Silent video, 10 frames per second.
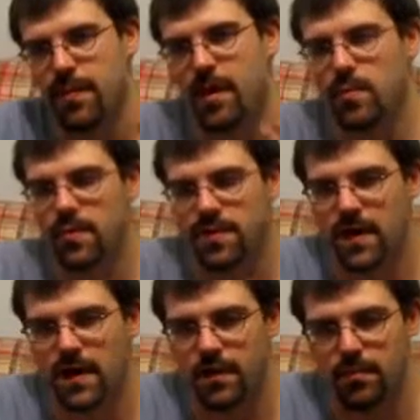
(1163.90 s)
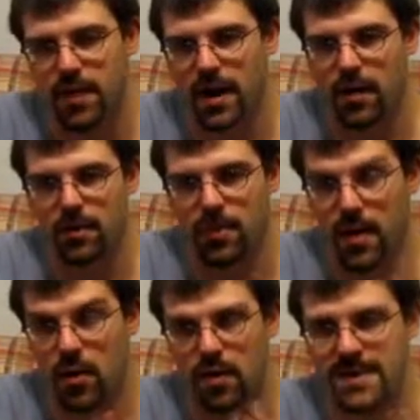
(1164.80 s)
problem with
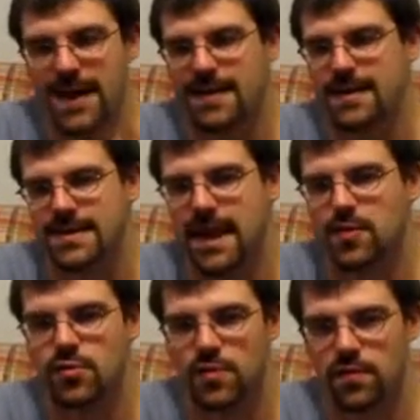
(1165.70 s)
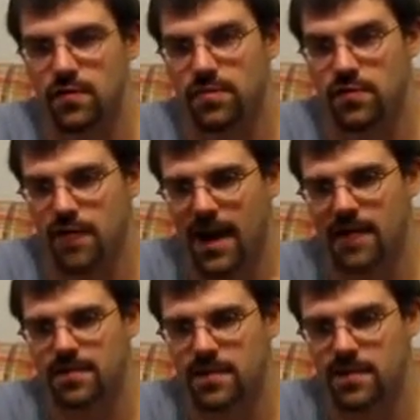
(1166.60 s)
prioritizing textures from the
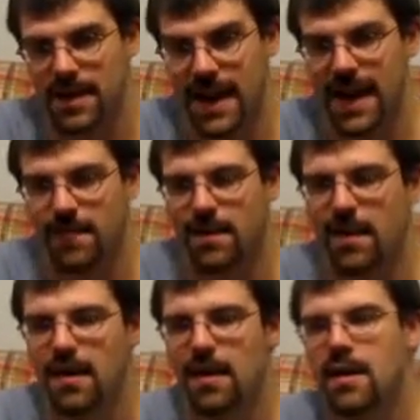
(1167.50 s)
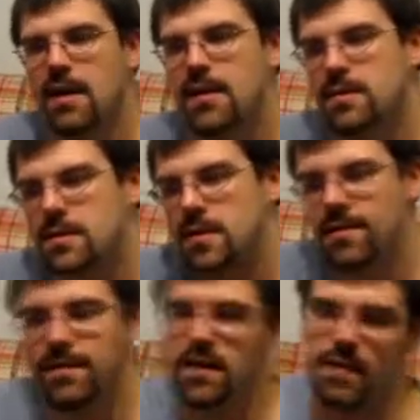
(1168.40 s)
drive to the game. So I
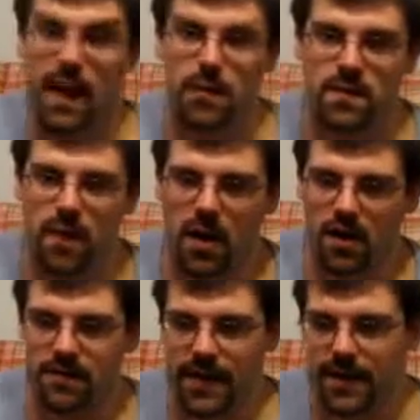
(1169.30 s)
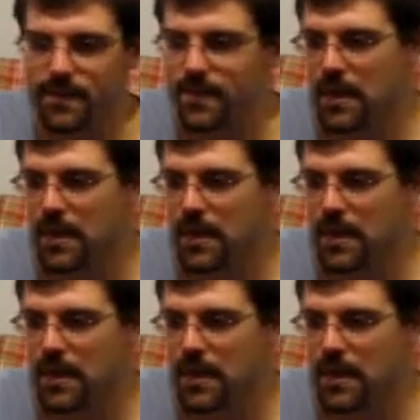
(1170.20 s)
figured that was part of it.